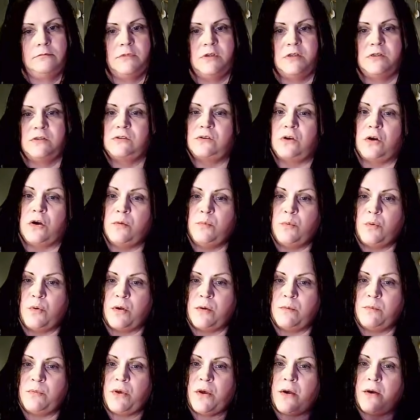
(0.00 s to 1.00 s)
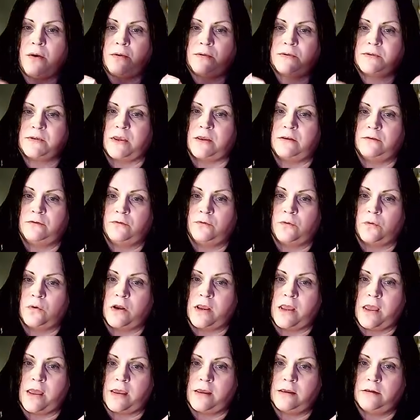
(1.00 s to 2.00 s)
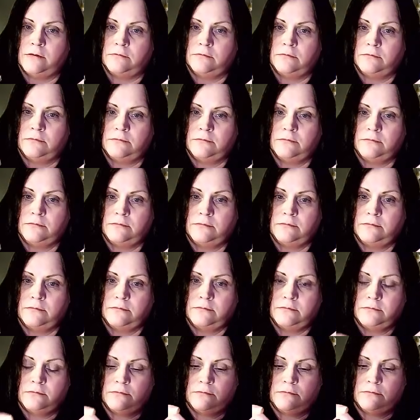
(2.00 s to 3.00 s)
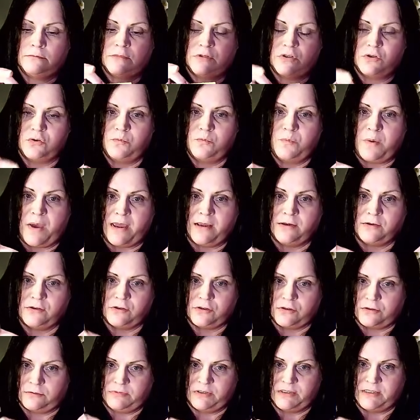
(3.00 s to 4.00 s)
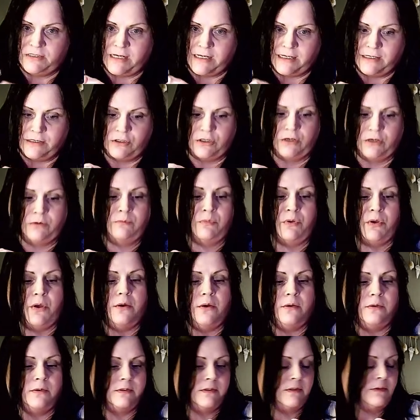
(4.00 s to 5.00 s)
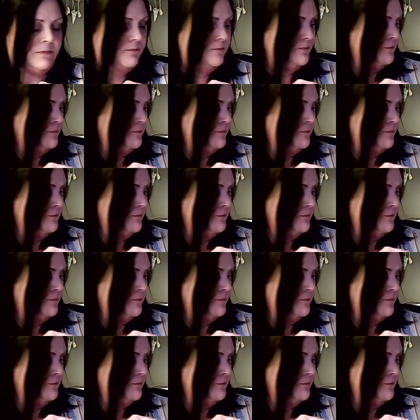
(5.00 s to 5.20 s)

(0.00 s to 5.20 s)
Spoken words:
star point blocks and 48 2-patch potato chip blocks.